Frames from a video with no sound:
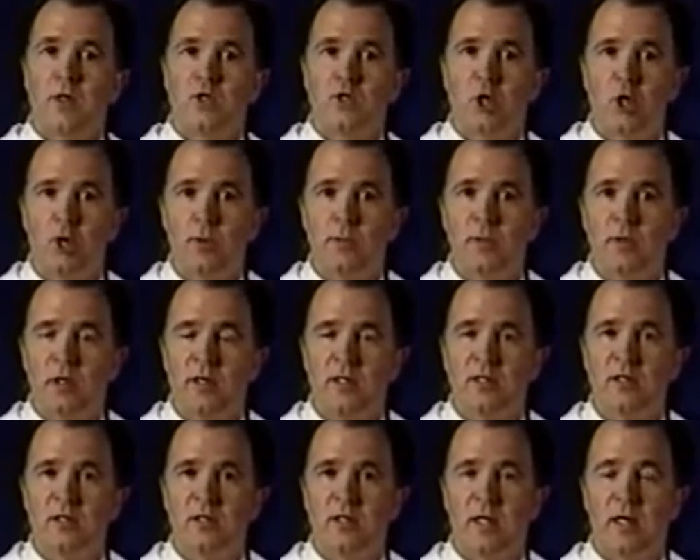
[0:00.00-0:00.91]

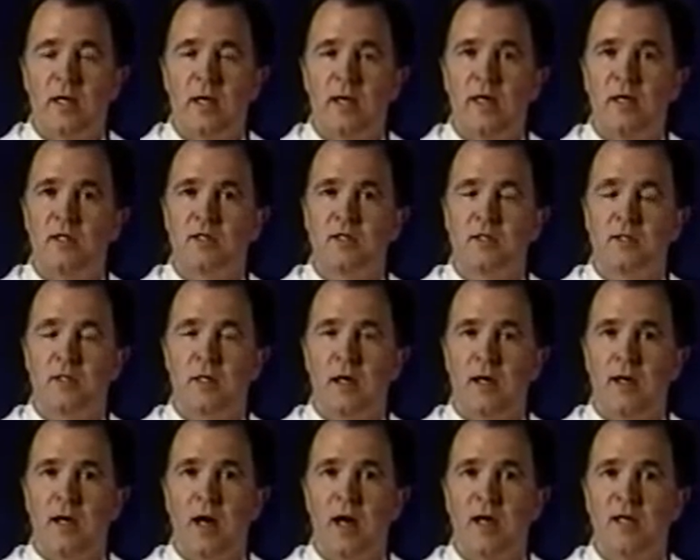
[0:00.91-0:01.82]
Turbulence is
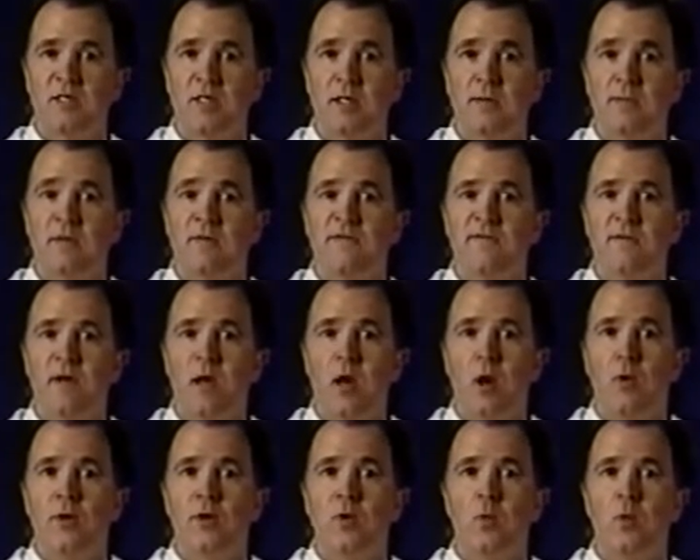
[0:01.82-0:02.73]
a concept of
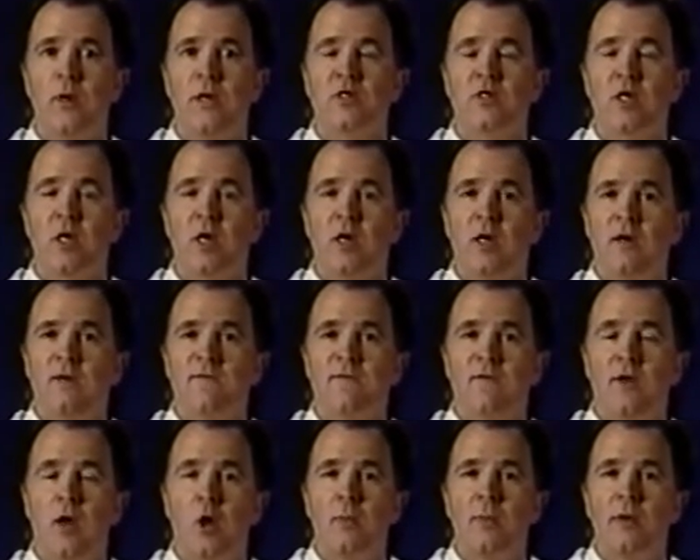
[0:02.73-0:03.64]
flow in which
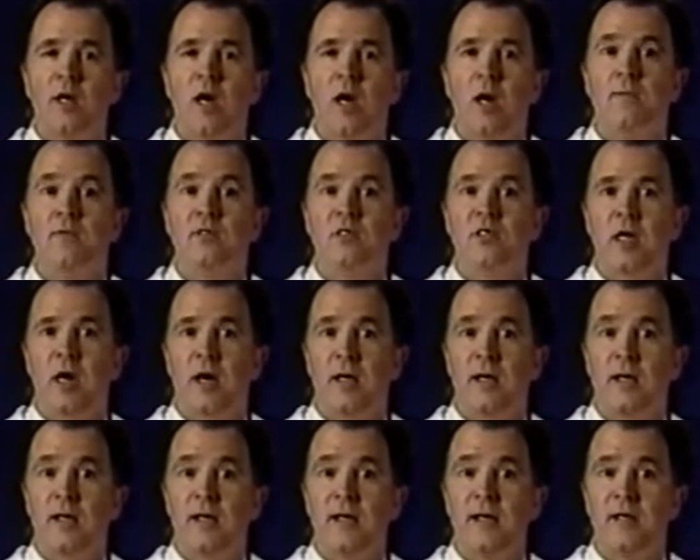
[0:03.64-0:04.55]
flow becomes
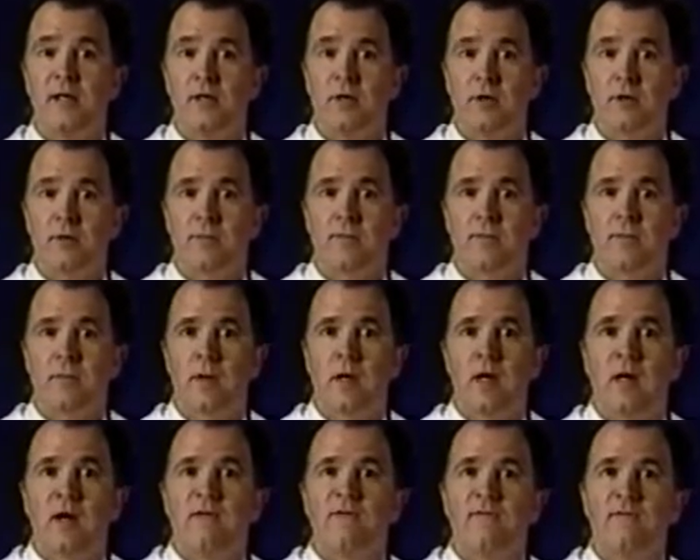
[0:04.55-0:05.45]
nonlinear.
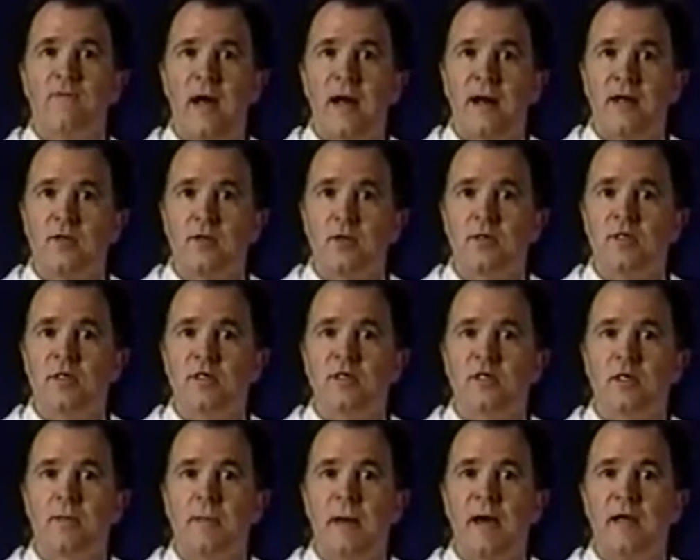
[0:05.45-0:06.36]
Fractals
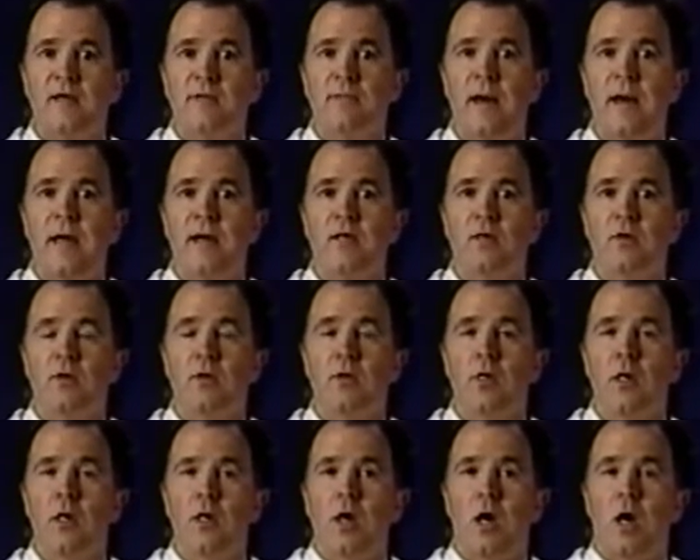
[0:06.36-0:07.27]
is the mathematical
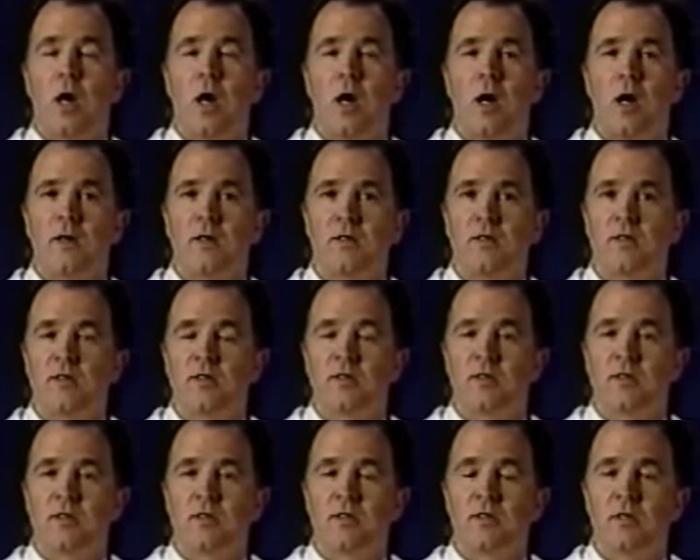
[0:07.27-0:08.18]

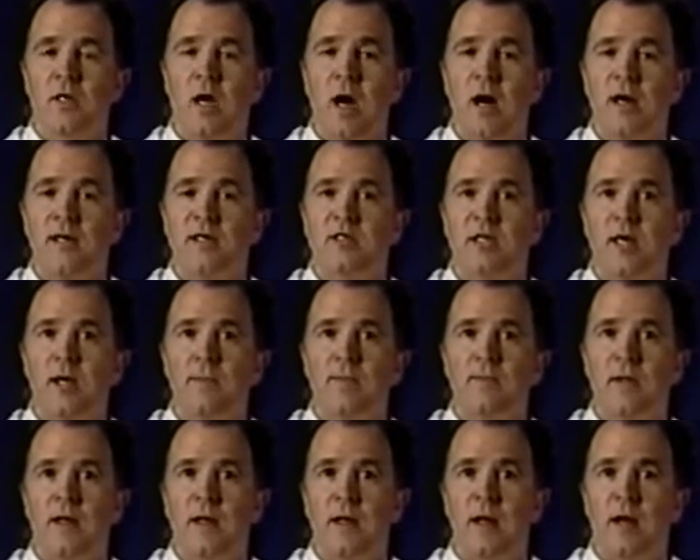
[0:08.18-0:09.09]

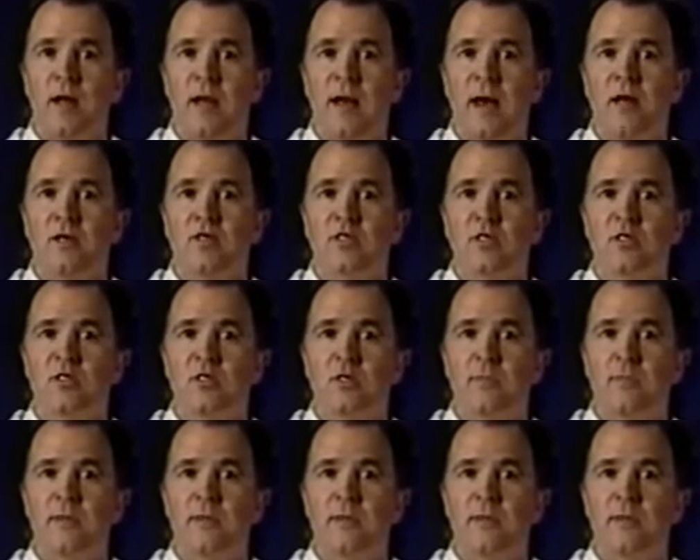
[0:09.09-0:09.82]
concept that allows us to